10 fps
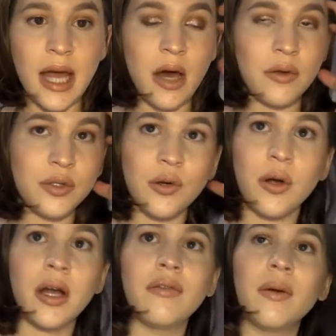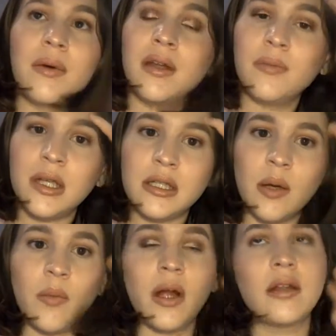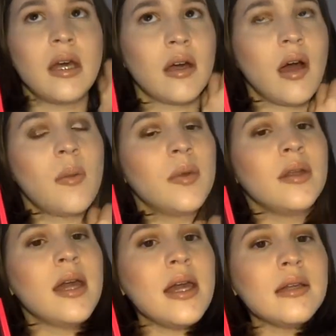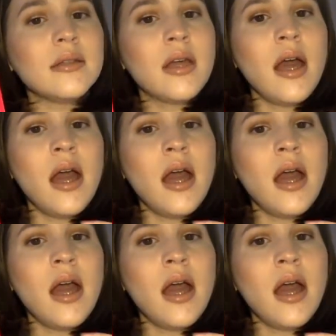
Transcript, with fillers: house or if I'm going to be somewhere like a couple of days,